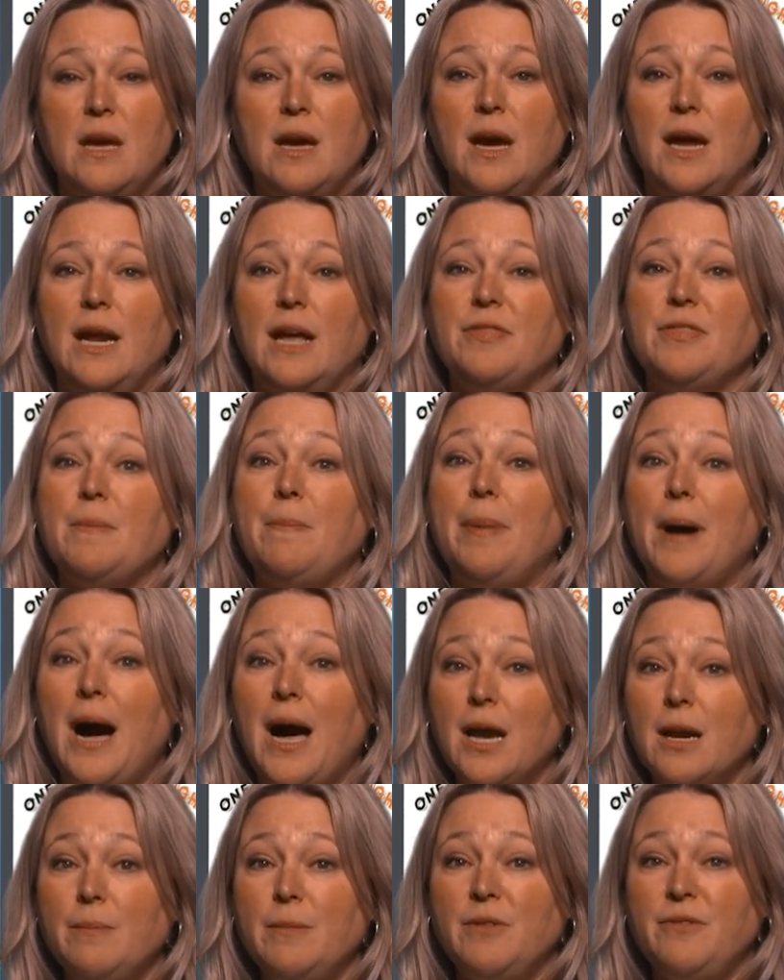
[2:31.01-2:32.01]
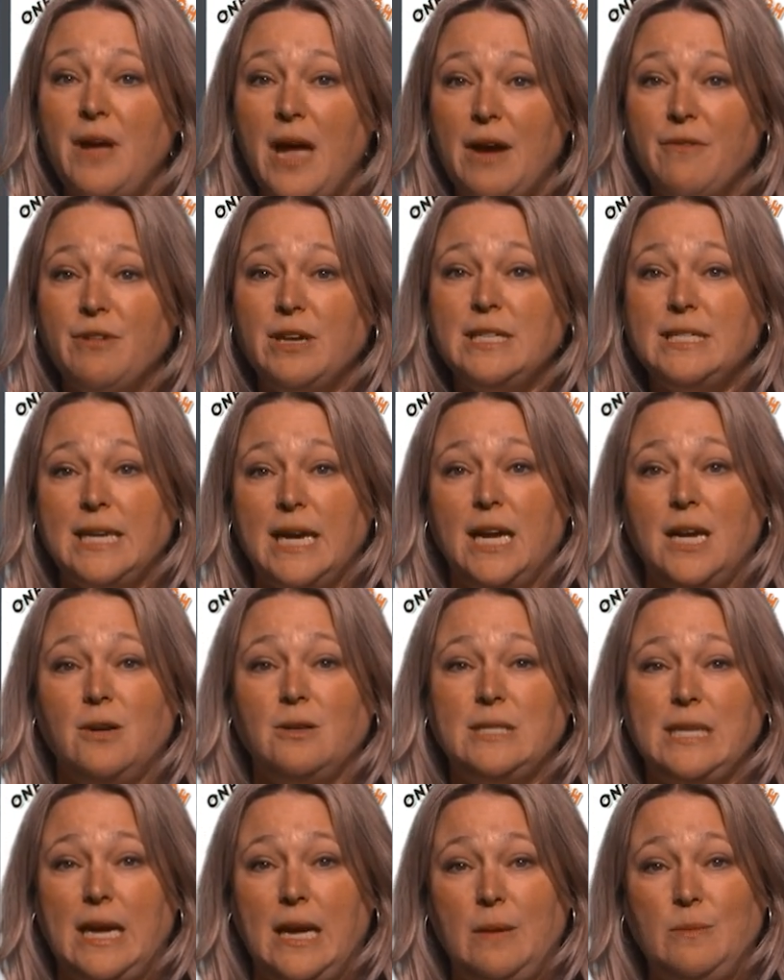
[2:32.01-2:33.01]
And at the bottom of every Tiger
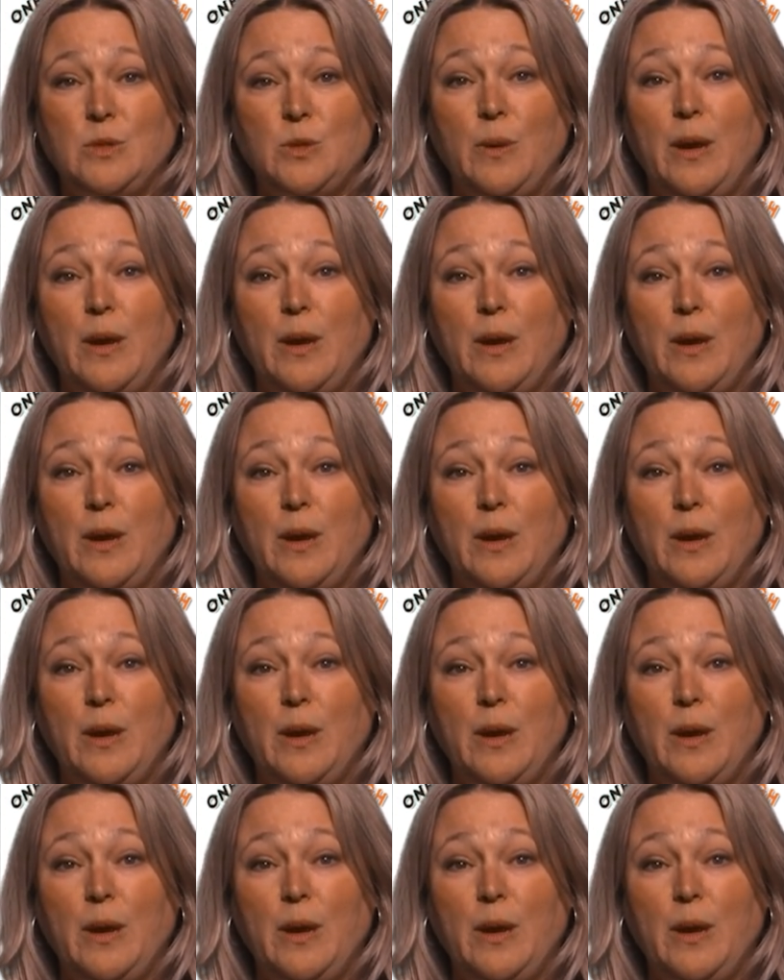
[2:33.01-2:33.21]
Times,